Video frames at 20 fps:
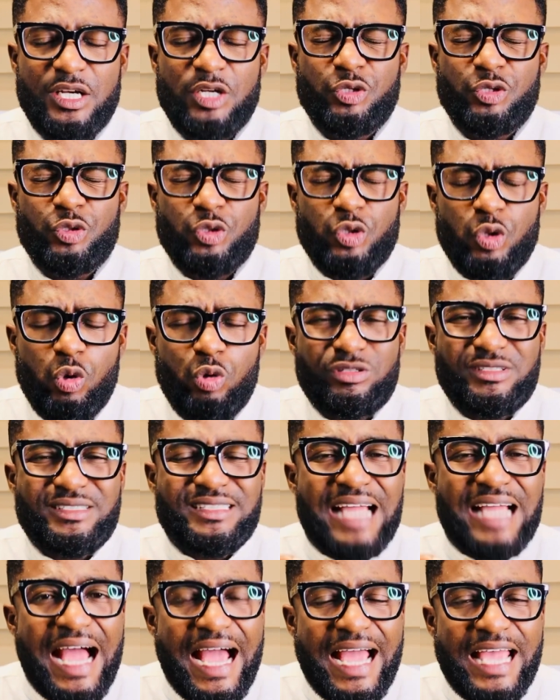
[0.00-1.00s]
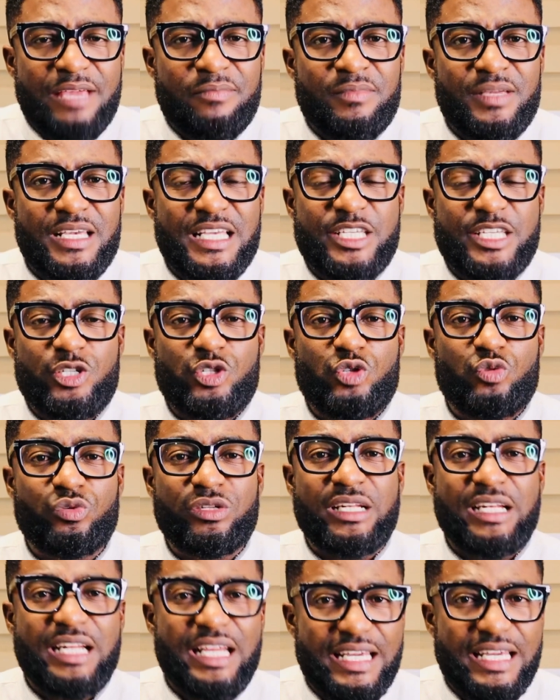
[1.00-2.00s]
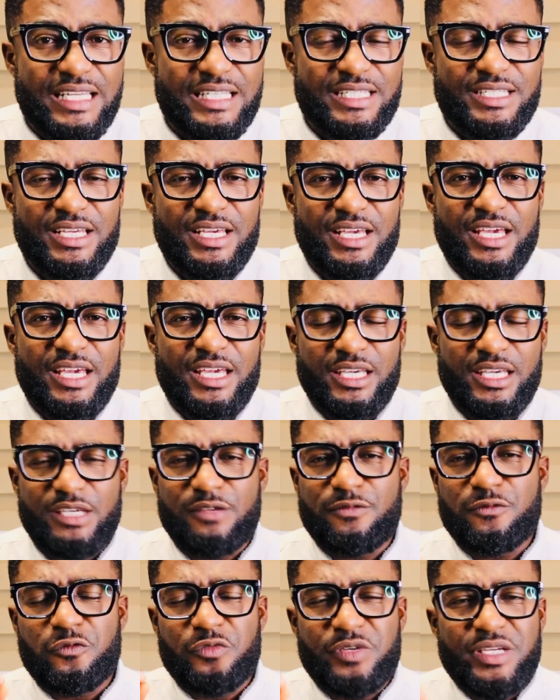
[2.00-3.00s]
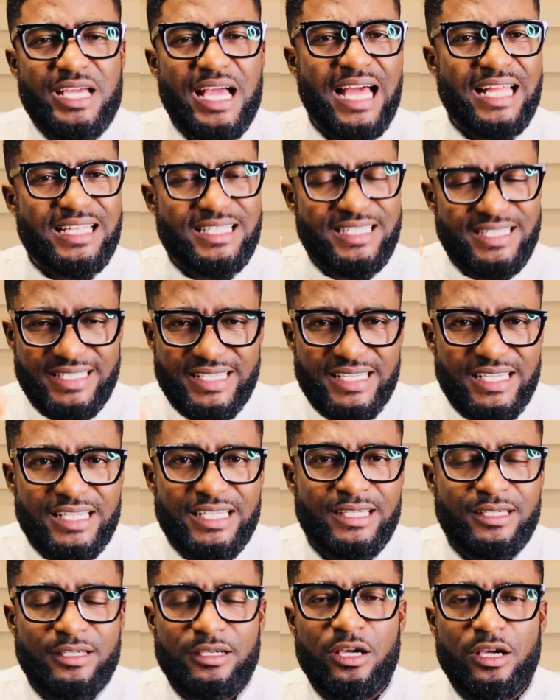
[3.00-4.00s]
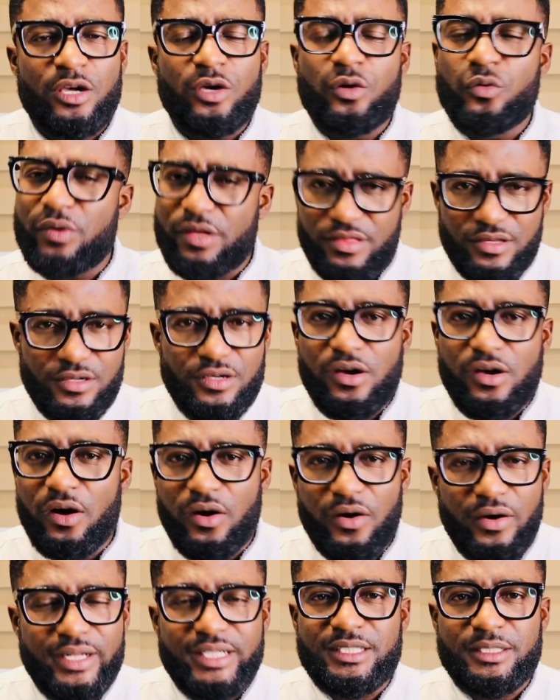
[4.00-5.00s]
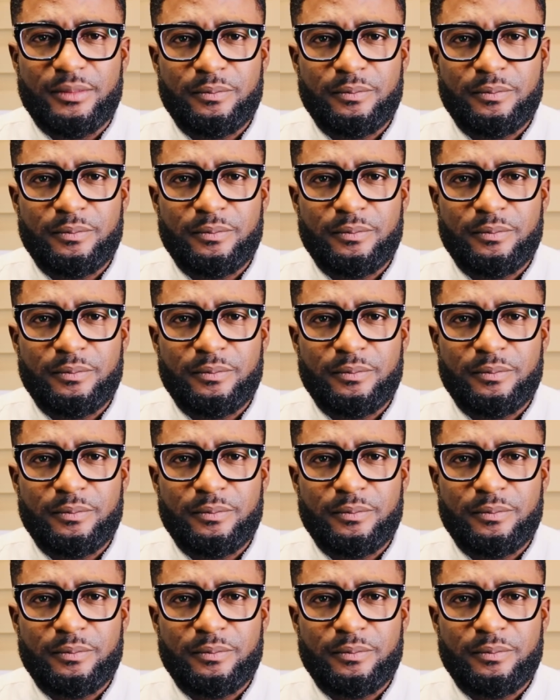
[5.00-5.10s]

No time is too late if we are dealing with God.